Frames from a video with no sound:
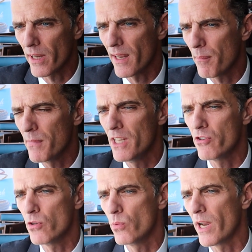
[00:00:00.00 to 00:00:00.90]
and that
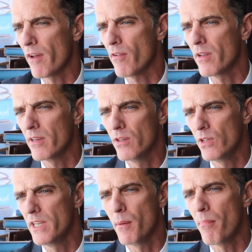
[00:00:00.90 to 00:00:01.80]
means you would
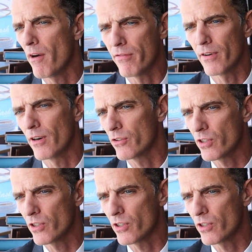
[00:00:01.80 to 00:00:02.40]
need a buffer or